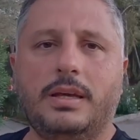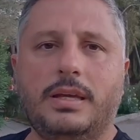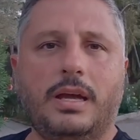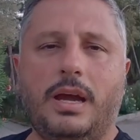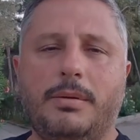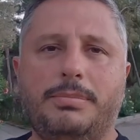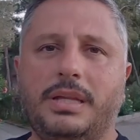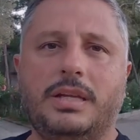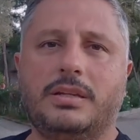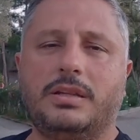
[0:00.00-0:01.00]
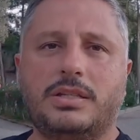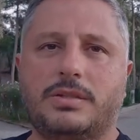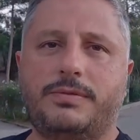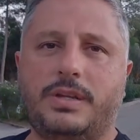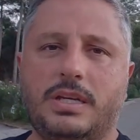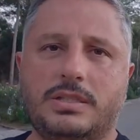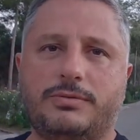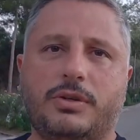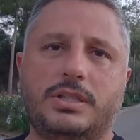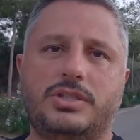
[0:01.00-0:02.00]
Yeah, I'm planning lots of things
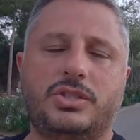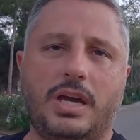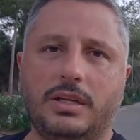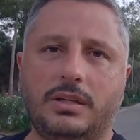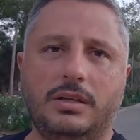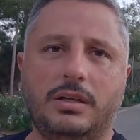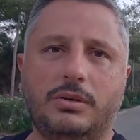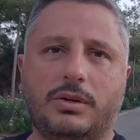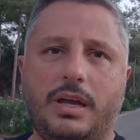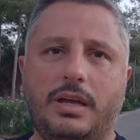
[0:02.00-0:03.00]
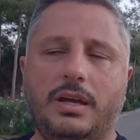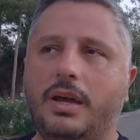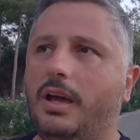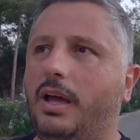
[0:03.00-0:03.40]
for this channel, okay?